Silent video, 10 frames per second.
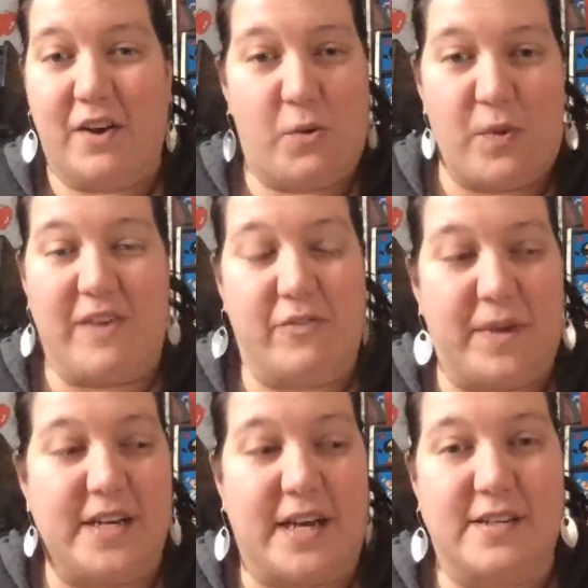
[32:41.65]
away from
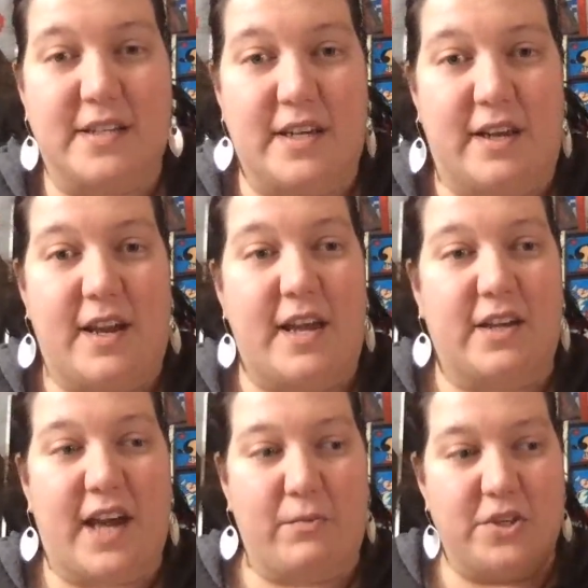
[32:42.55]
my desk, and it
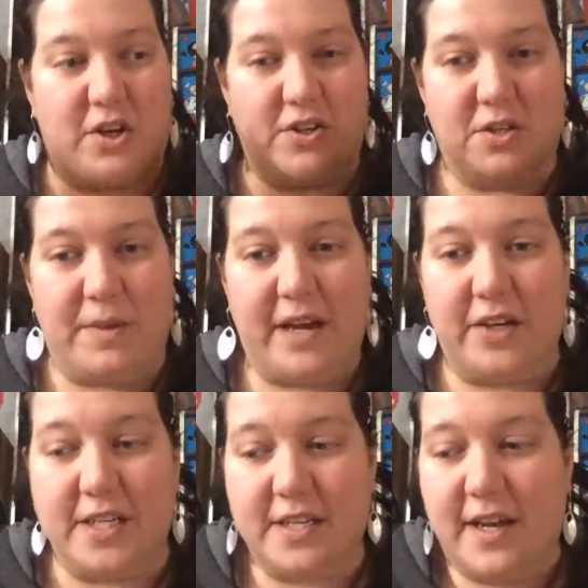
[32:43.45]
kind of recharges your
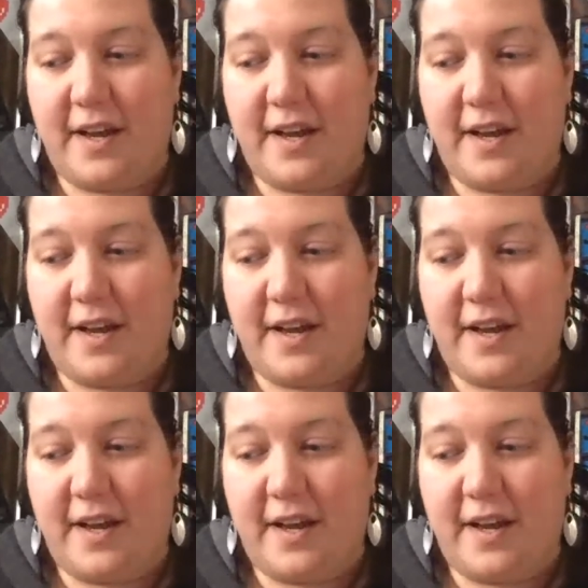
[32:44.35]
batteries.